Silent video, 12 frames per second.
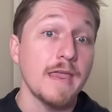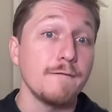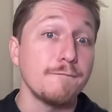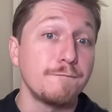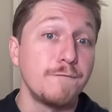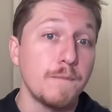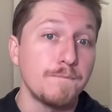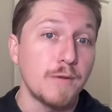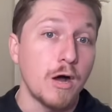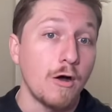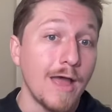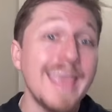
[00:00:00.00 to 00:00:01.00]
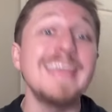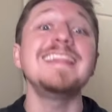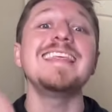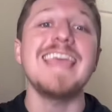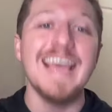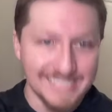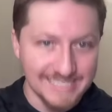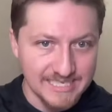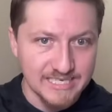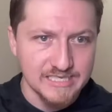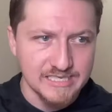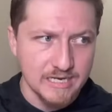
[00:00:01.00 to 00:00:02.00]
in football in the
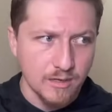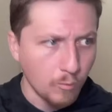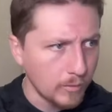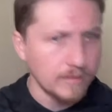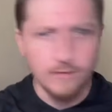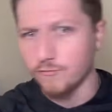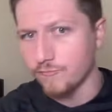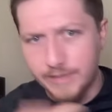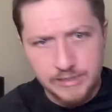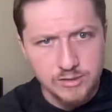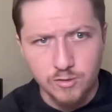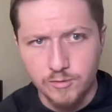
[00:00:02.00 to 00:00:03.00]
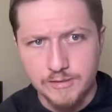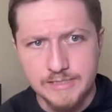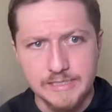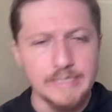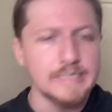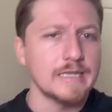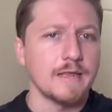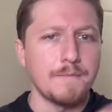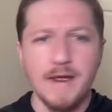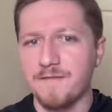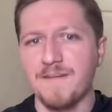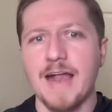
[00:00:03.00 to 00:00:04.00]
SEC with the resources and the
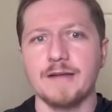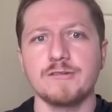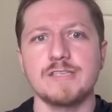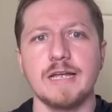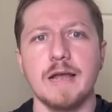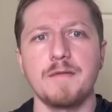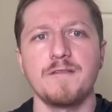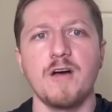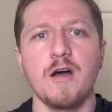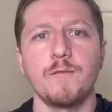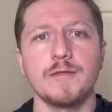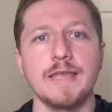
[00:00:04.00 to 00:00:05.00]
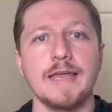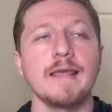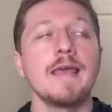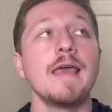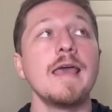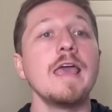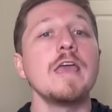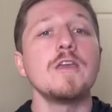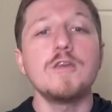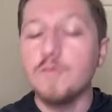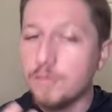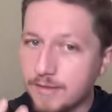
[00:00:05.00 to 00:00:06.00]
benefactors that come involved with it,
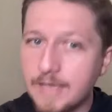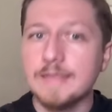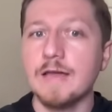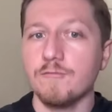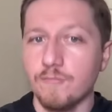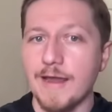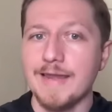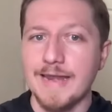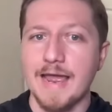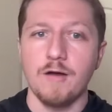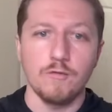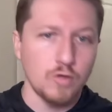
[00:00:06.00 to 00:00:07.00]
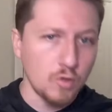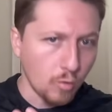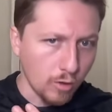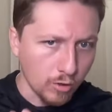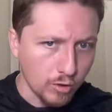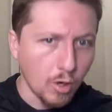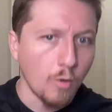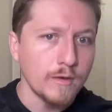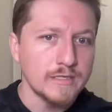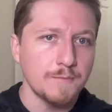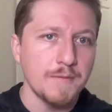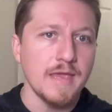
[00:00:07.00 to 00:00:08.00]
you think that right now you are
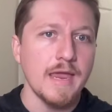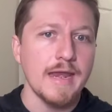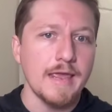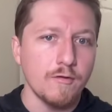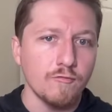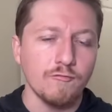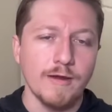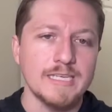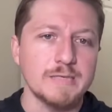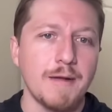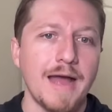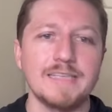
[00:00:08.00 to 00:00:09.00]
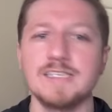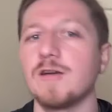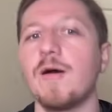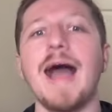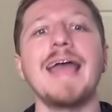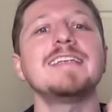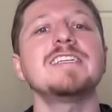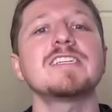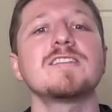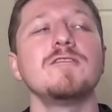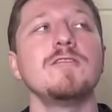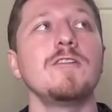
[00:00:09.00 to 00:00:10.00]
going to be in a great spot. So I
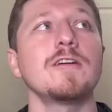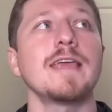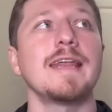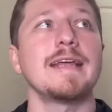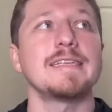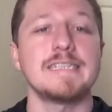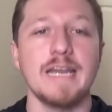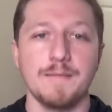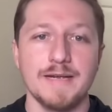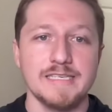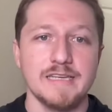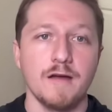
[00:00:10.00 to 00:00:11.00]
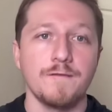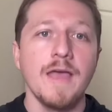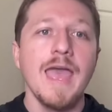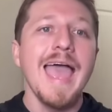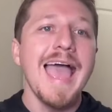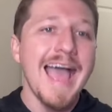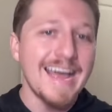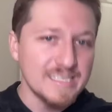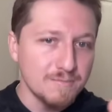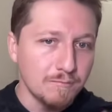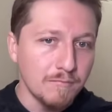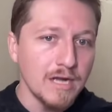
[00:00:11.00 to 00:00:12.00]
just look and I say to myself,
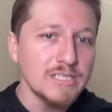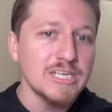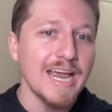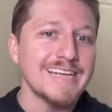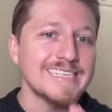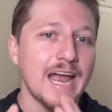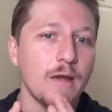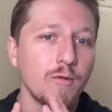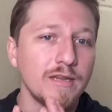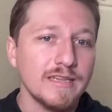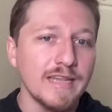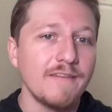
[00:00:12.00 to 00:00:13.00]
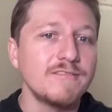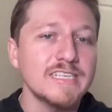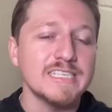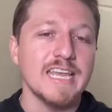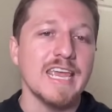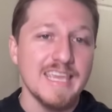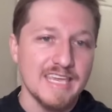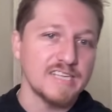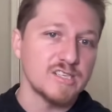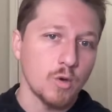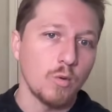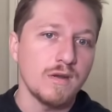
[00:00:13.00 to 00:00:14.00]
as much as I would love to say he
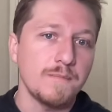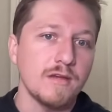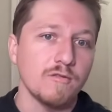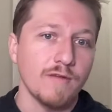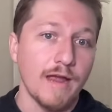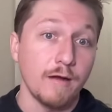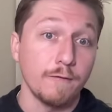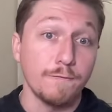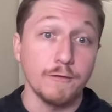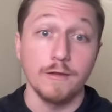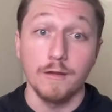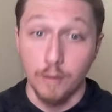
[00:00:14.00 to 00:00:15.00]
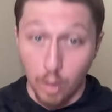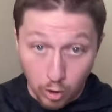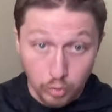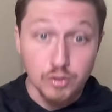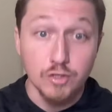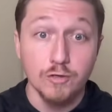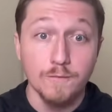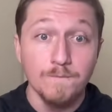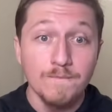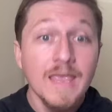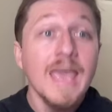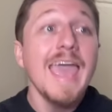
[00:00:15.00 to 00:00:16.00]
is going to be around for the long term,
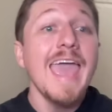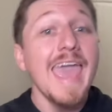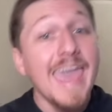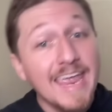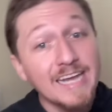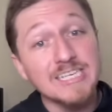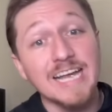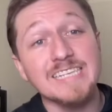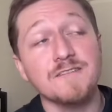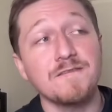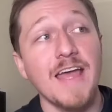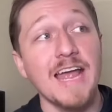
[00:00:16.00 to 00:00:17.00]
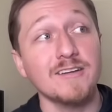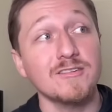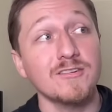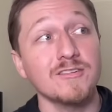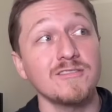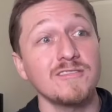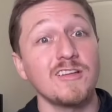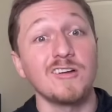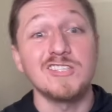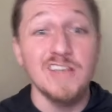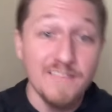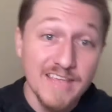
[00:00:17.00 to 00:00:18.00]
age has a factor,
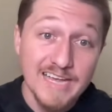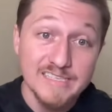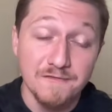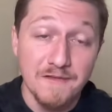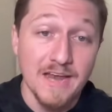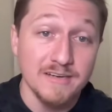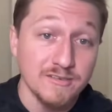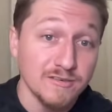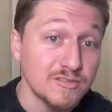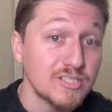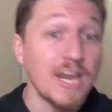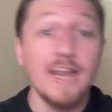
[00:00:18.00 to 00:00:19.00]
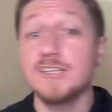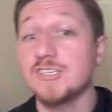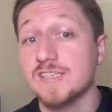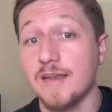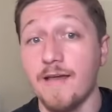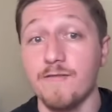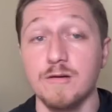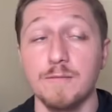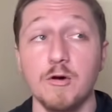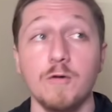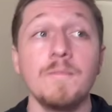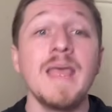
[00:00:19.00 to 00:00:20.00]
longevity has a factor, change is
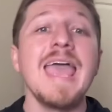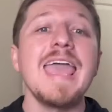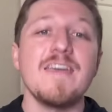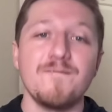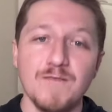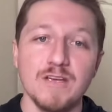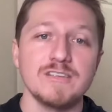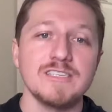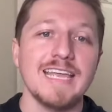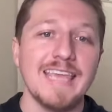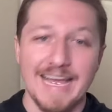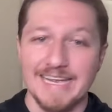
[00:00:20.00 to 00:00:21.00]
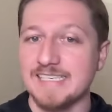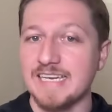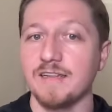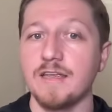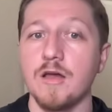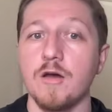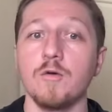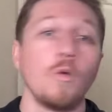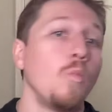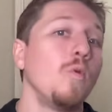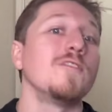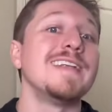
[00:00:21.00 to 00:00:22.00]
inevitable. It feels like Castiglione
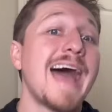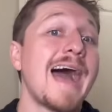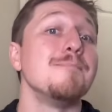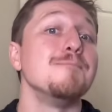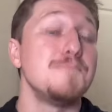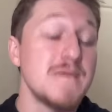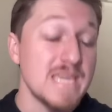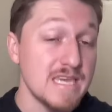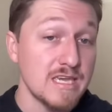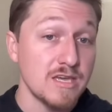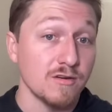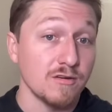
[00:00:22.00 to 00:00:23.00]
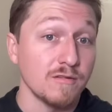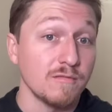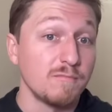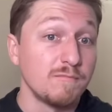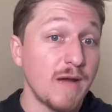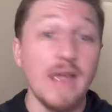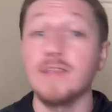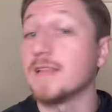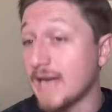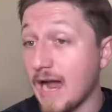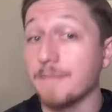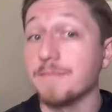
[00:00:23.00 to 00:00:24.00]
will not be here by the
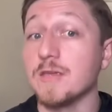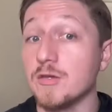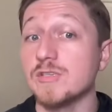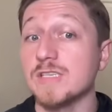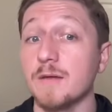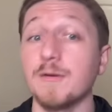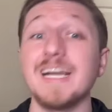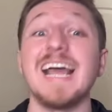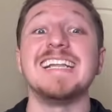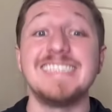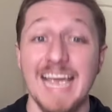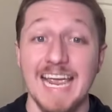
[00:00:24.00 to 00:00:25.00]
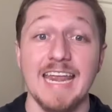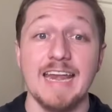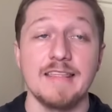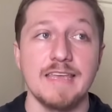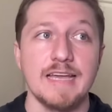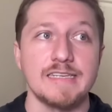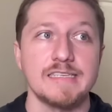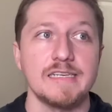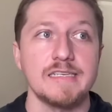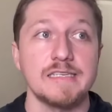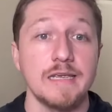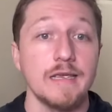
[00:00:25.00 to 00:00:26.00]
time that you celebrate a decade in the
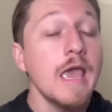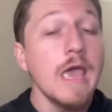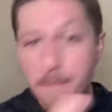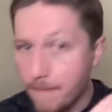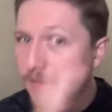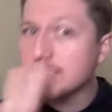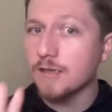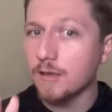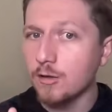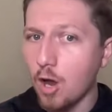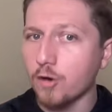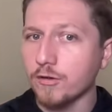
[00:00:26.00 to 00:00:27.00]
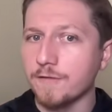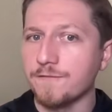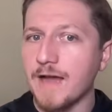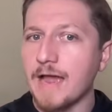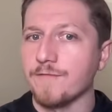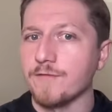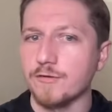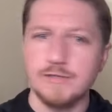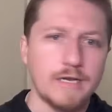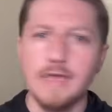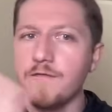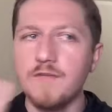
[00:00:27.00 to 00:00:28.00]
SEC. Maybe it's a little longer than 5 years.
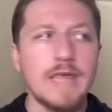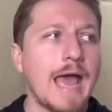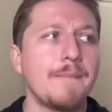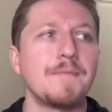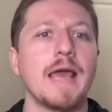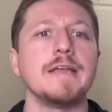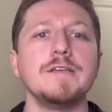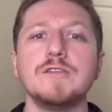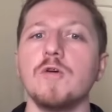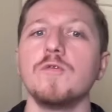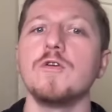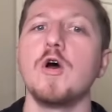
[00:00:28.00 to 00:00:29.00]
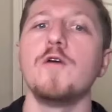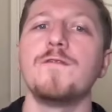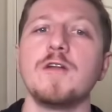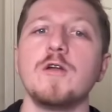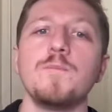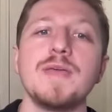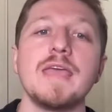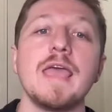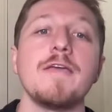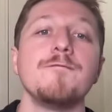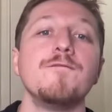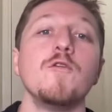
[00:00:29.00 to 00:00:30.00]
I'll give you that, but I don't know if it'll be
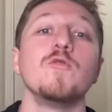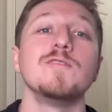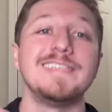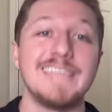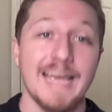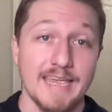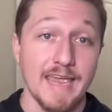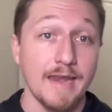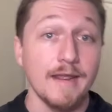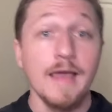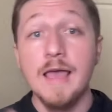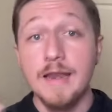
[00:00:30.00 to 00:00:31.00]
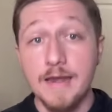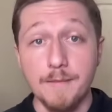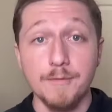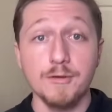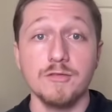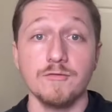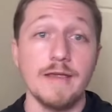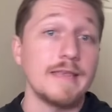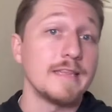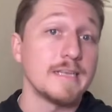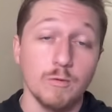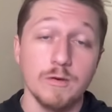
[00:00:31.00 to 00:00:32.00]
a full decade. Number three,
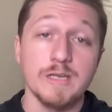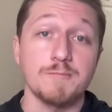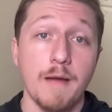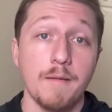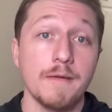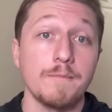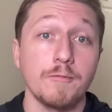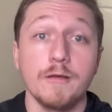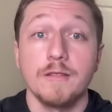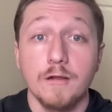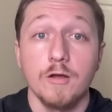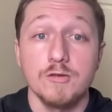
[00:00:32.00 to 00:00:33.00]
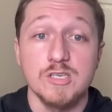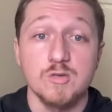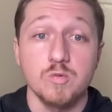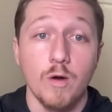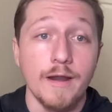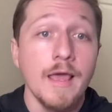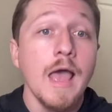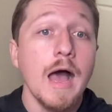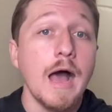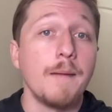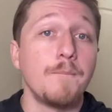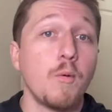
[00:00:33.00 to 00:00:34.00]
and this one is probably the closest one,
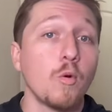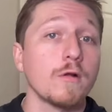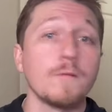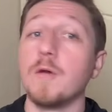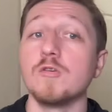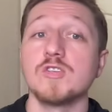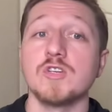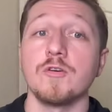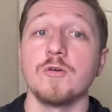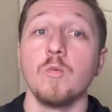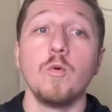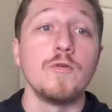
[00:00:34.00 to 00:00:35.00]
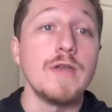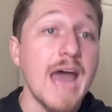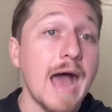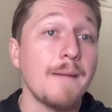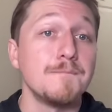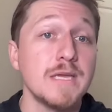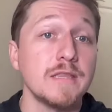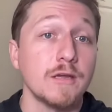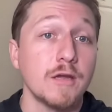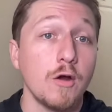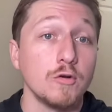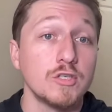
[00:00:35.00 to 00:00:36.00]
Porter Moser will not be the
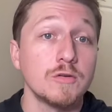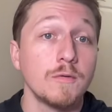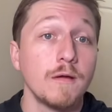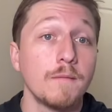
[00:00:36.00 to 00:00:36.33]
coach,